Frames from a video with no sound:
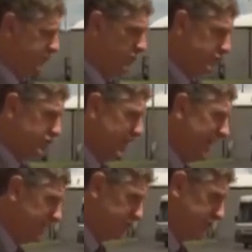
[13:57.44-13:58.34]
of social
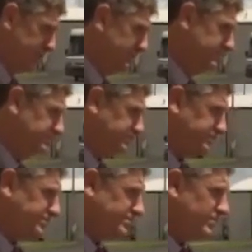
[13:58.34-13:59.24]
change,
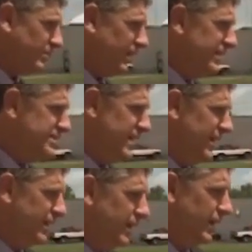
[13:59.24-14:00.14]
is
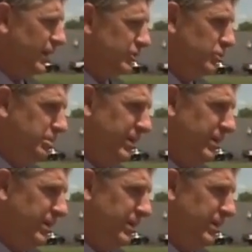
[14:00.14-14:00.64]
that you